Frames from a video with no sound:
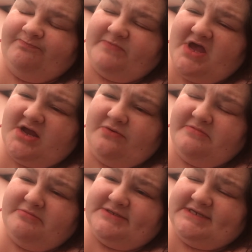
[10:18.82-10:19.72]
I gotta
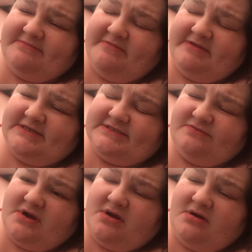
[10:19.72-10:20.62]
remember to take my
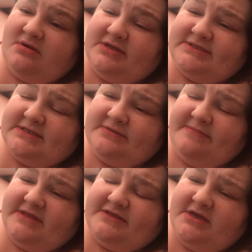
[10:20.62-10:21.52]
medicine right early is, like, the
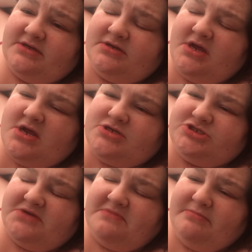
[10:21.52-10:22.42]
big thing. And
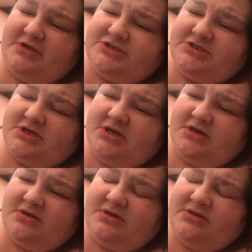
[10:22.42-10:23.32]
check my blood
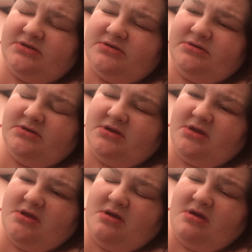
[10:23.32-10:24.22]
sugar. And
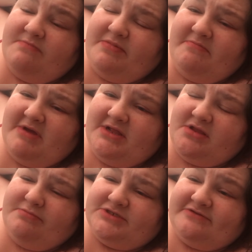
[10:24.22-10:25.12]
my
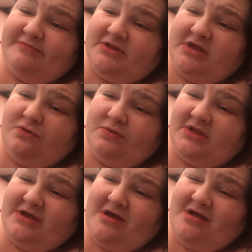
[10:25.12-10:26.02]
numbers have been, like,
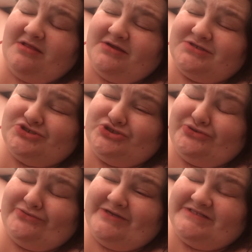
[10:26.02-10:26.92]
really high, like,
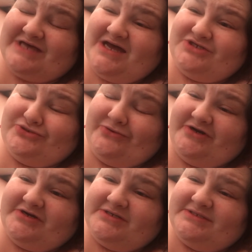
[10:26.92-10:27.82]
the high
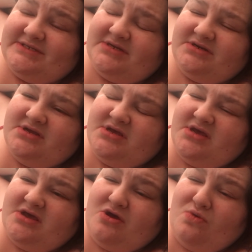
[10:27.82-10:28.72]
200s and
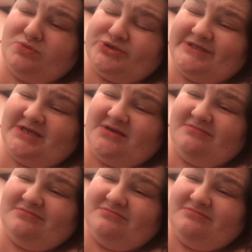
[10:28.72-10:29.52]
almost, like,